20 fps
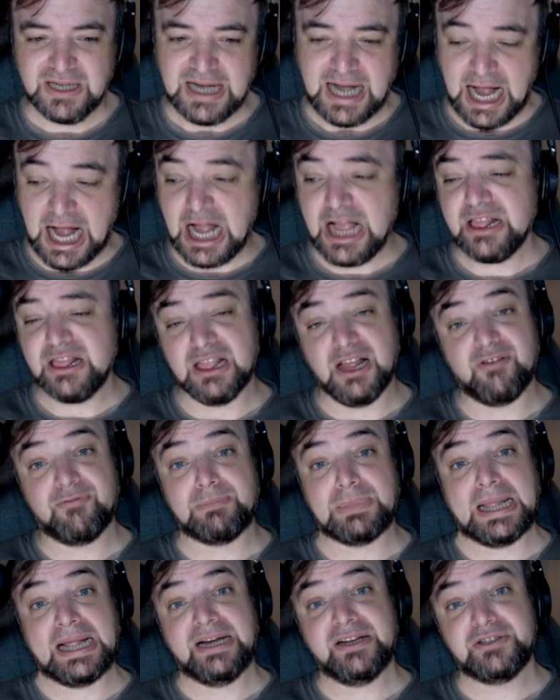I love
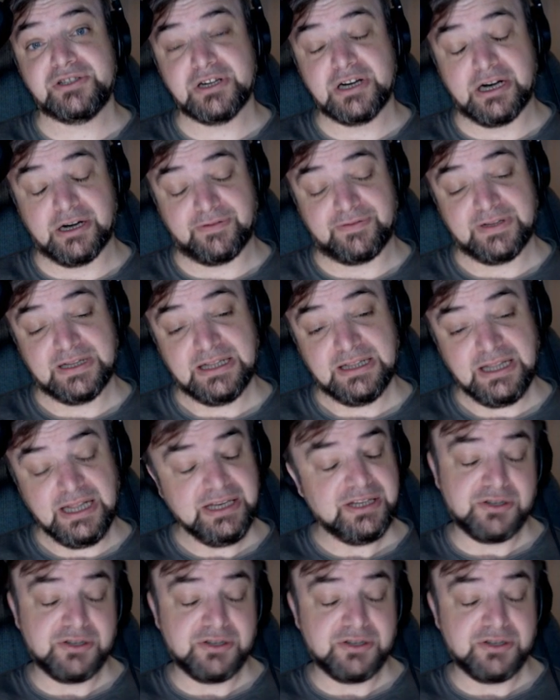planet Earth, like